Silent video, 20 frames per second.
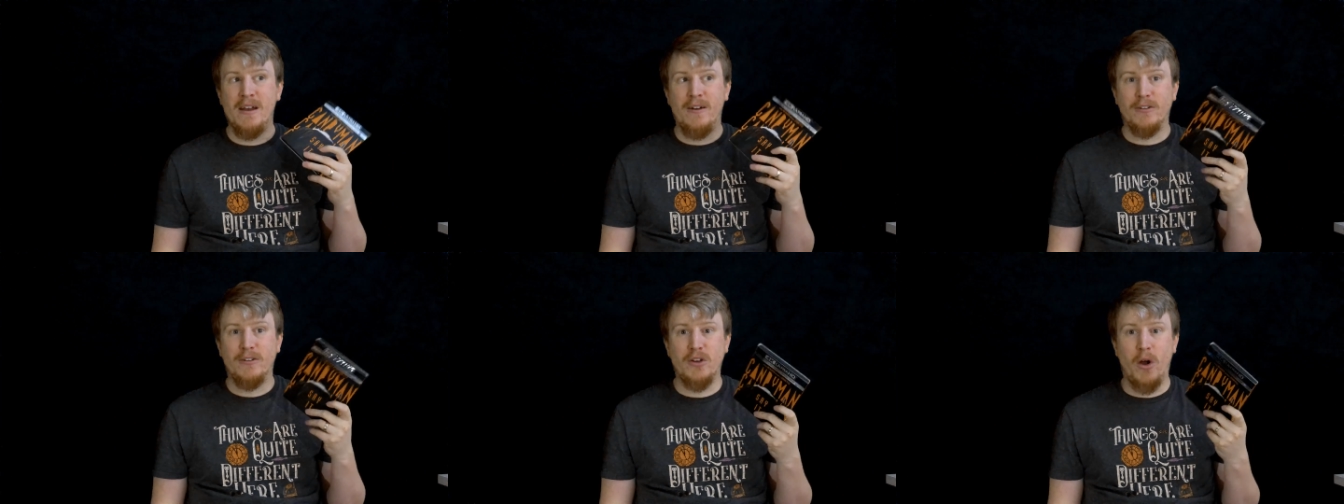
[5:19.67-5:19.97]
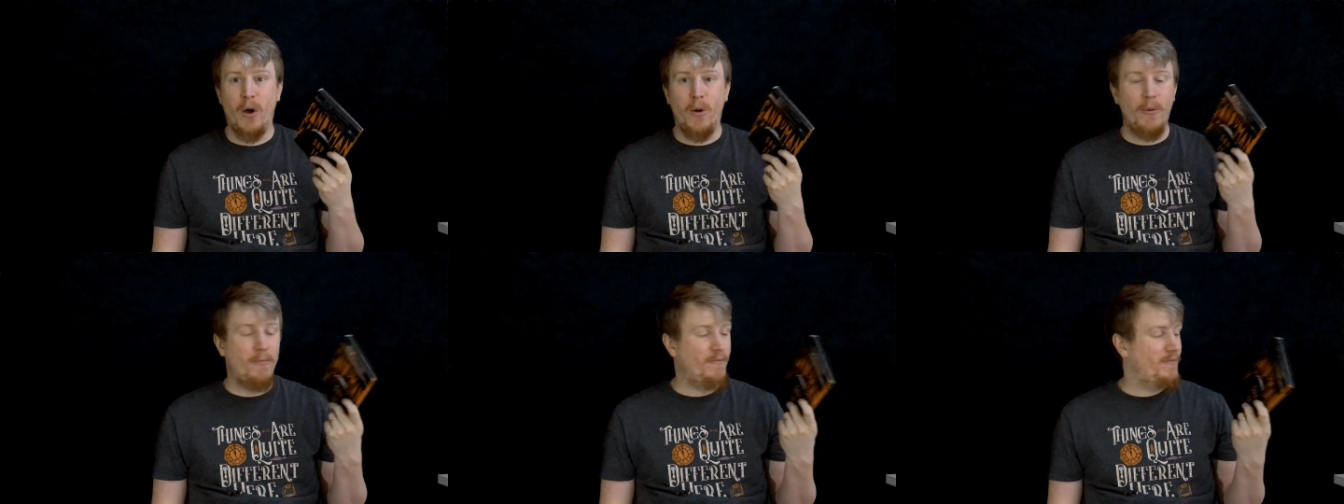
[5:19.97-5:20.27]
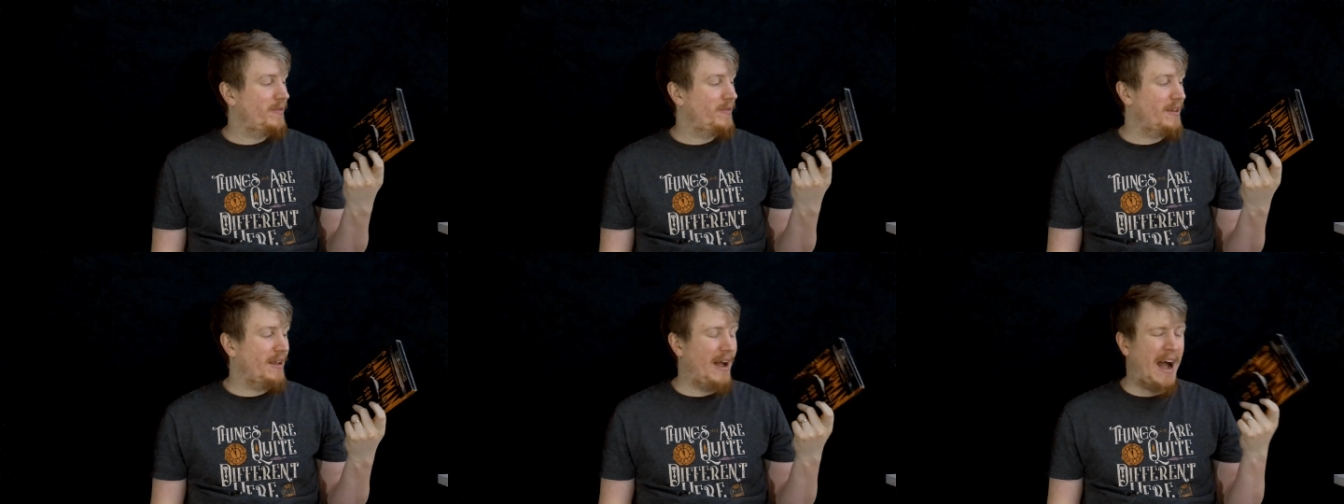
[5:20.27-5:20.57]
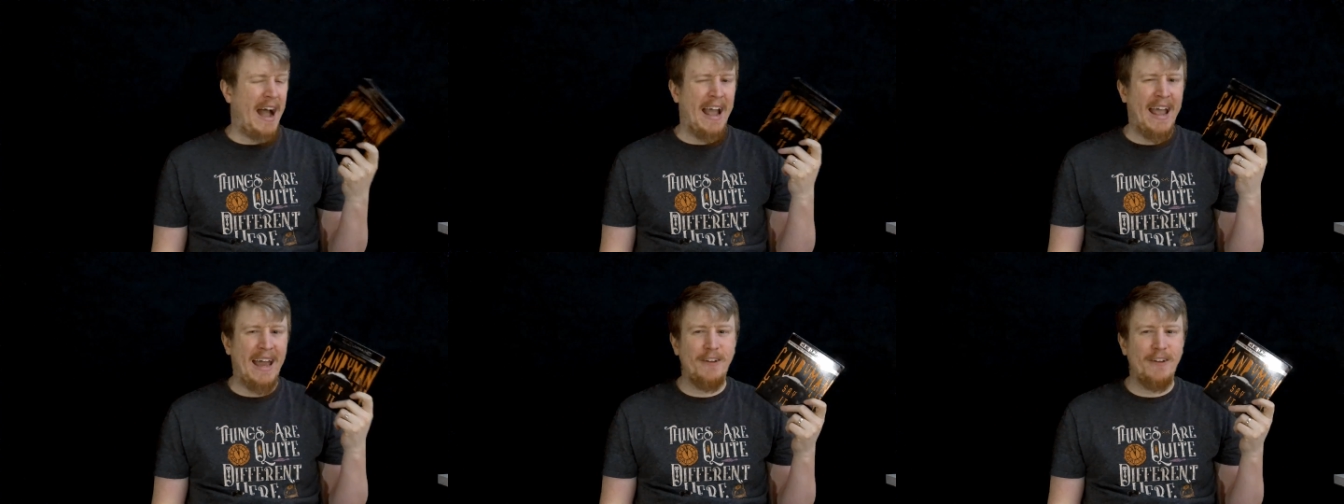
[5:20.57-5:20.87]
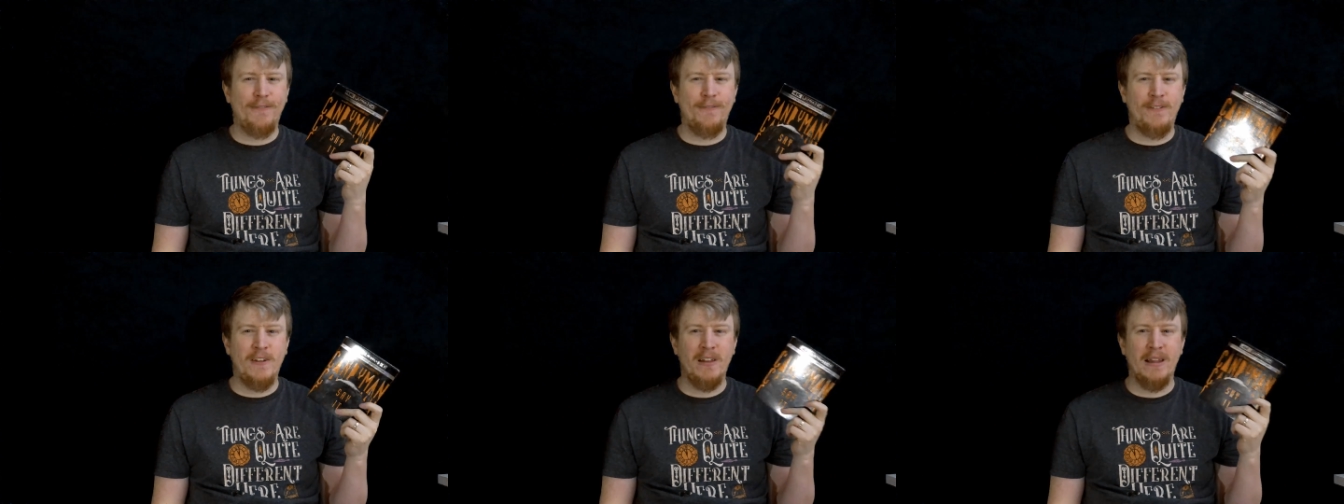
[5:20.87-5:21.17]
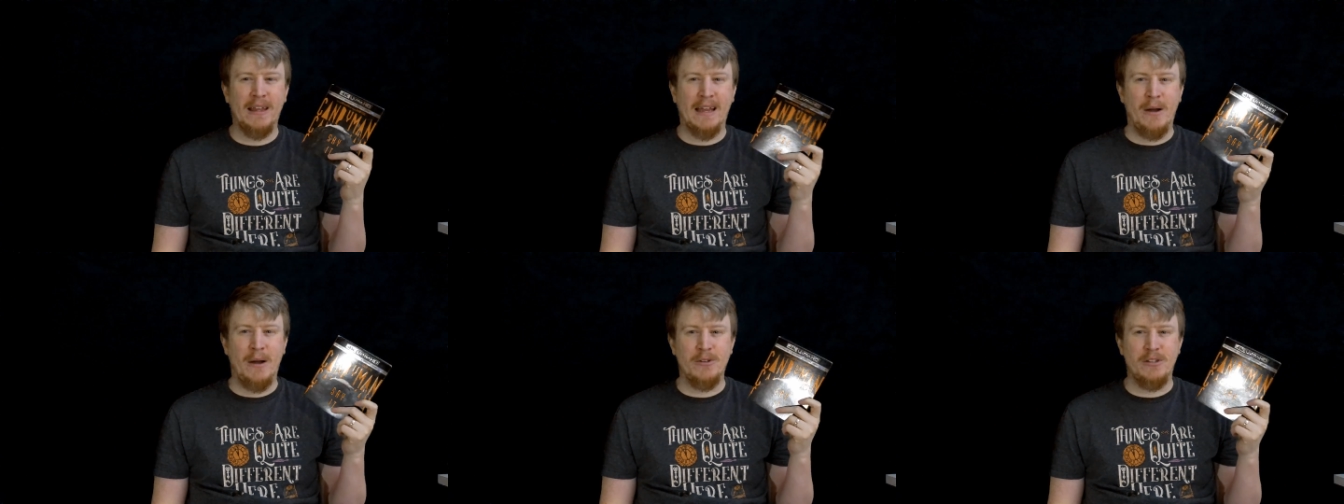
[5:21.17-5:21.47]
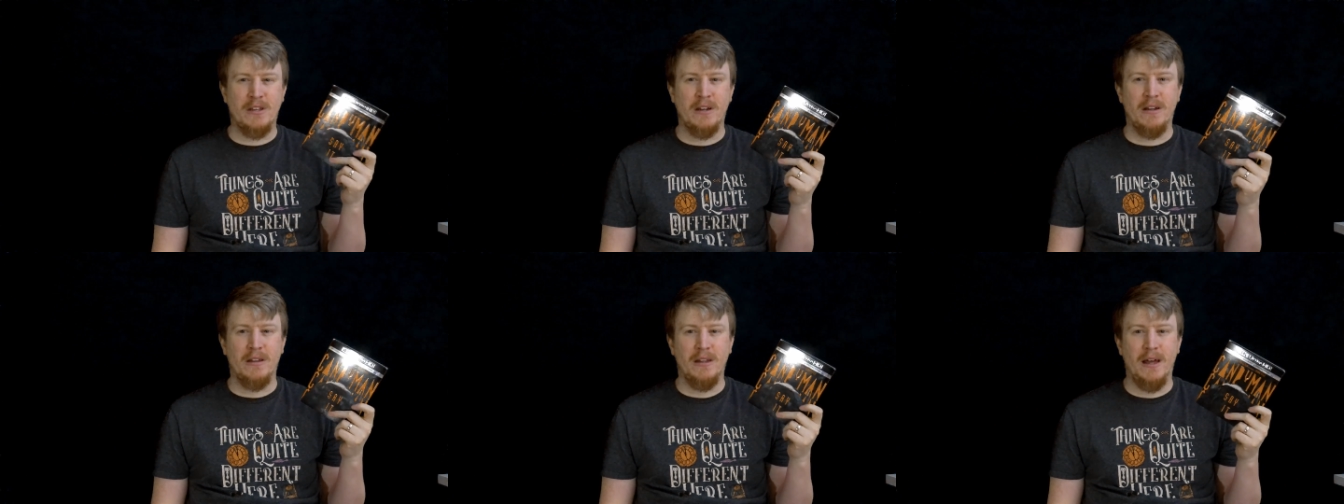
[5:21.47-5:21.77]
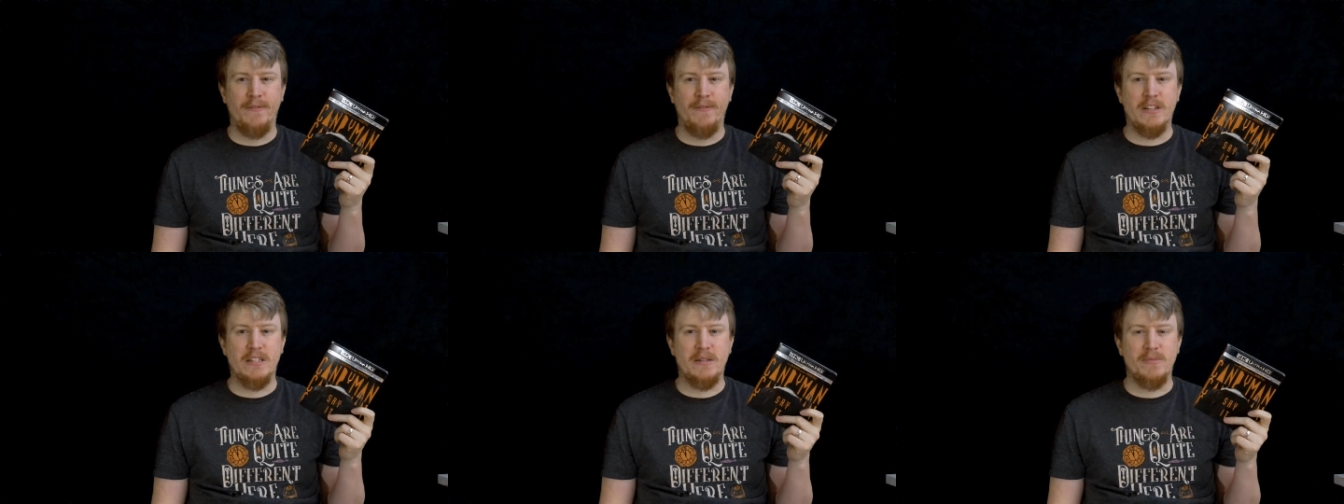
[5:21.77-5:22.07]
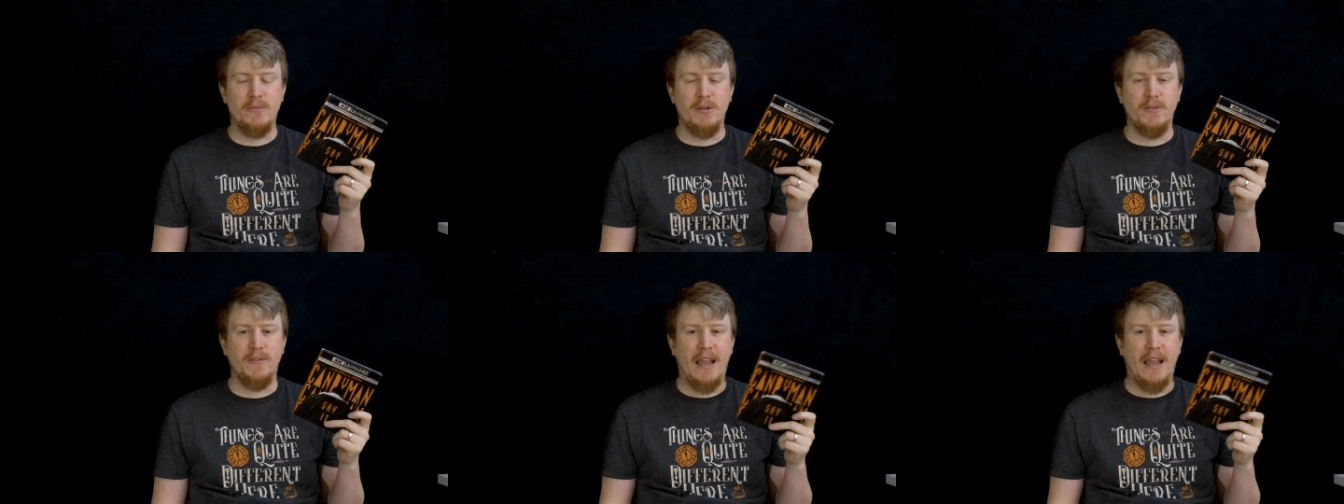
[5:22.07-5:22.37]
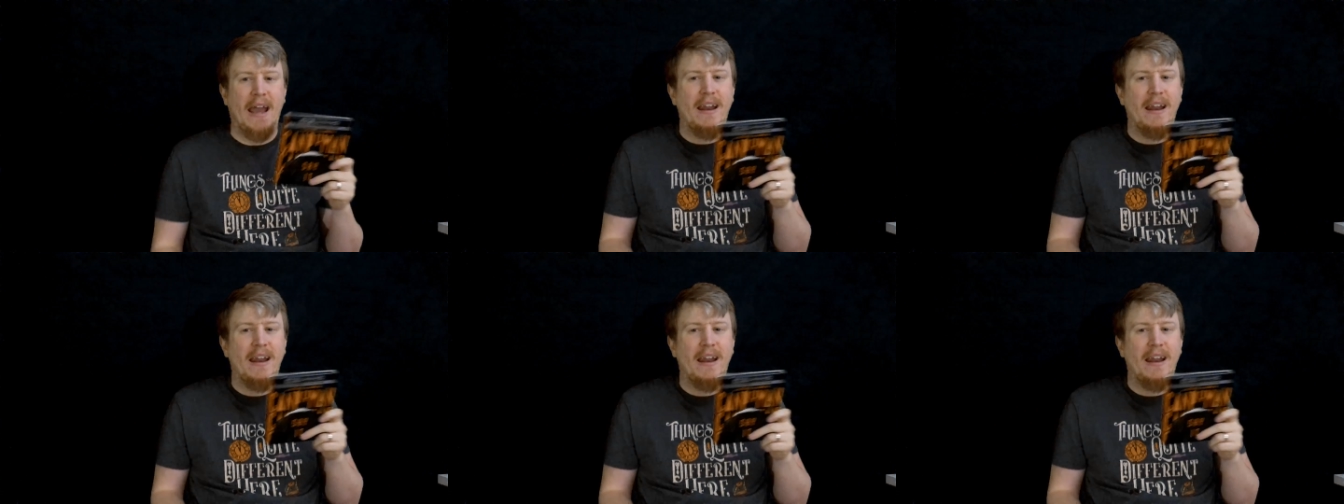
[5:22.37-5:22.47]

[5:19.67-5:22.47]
So I had a feeling I was going to love this movie.